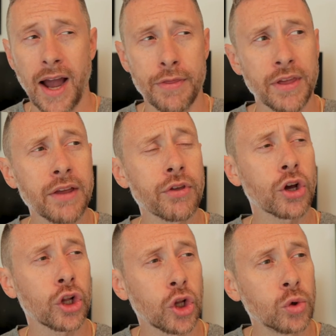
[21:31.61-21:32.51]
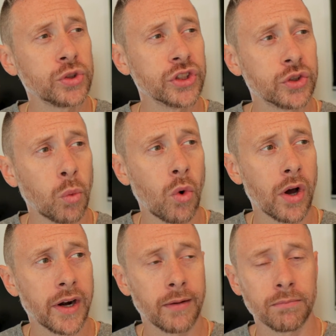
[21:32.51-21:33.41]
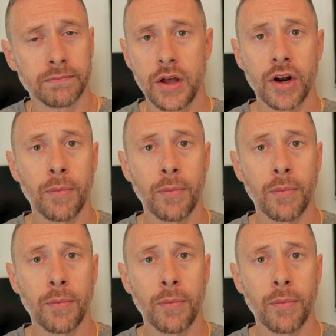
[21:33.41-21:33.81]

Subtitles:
I think the closest one, and